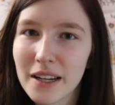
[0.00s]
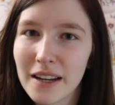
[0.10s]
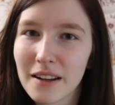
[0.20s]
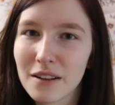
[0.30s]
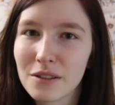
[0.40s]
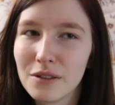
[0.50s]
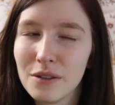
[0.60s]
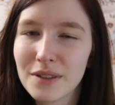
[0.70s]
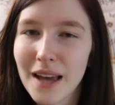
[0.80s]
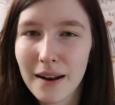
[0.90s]
It
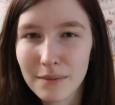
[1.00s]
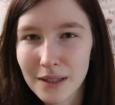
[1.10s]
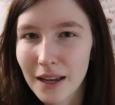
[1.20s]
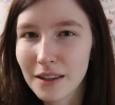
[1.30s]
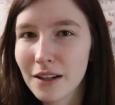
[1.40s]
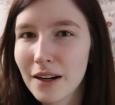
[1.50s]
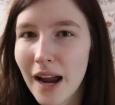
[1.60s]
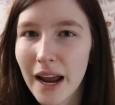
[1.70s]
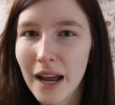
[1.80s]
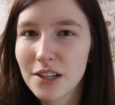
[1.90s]
includes Adam Sandler
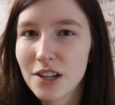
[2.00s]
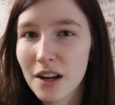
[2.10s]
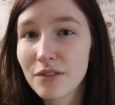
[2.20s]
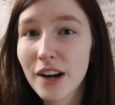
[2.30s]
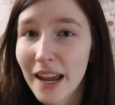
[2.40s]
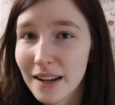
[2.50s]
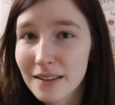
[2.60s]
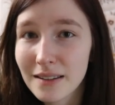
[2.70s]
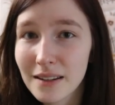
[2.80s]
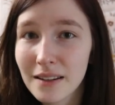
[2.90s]
and Jennifer
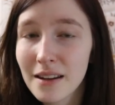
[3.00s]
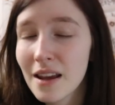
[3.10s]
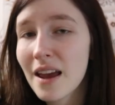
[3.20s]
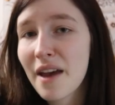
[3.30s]
Aniston,